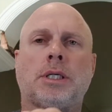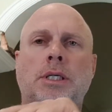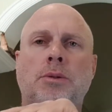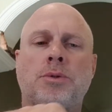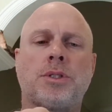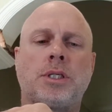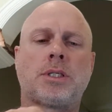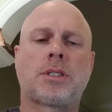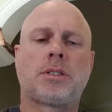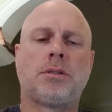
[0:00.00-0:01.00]
It was
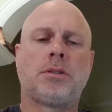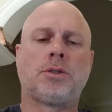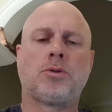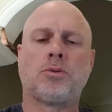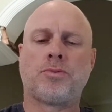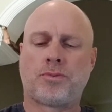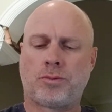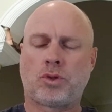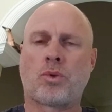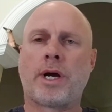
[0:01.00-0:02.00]
this little
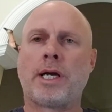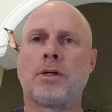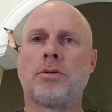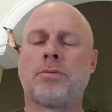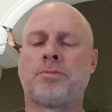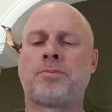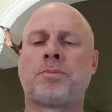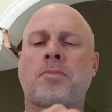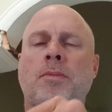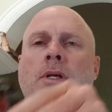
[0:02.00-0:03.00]
Squale
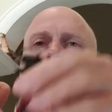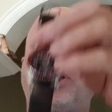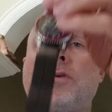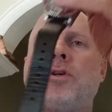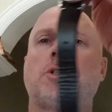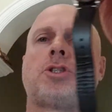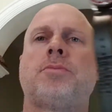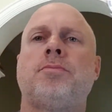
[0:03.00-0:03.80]
dive watch.